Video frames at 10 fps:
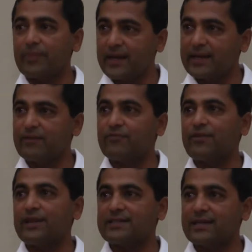eating
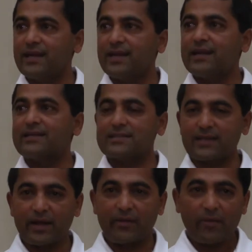flesh. It's
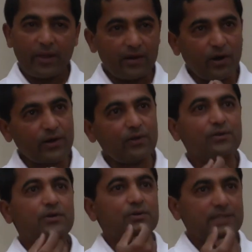not
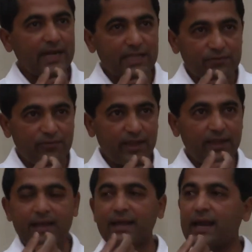to satisfy,
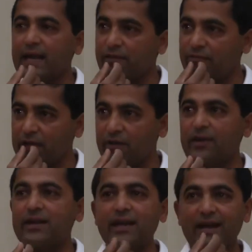gratify
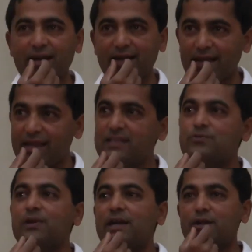our tongue. Tongue
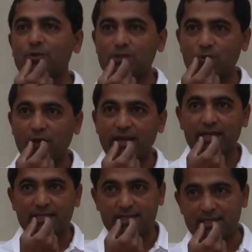is only 2 square
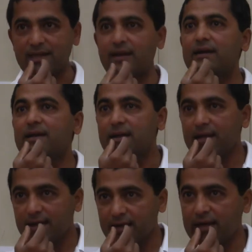inch
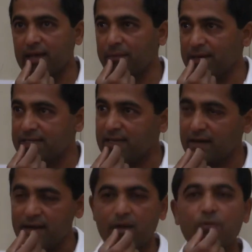
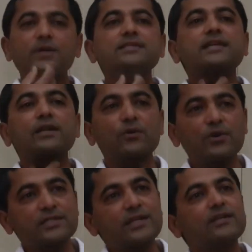dimension. Once it
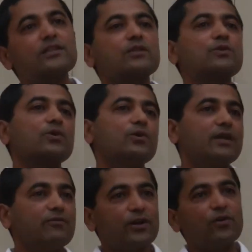goes into the
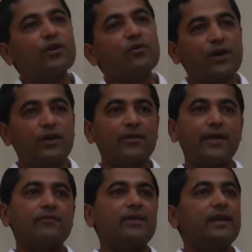throat, we don't know what we
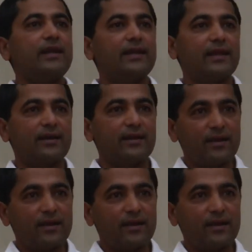eaten.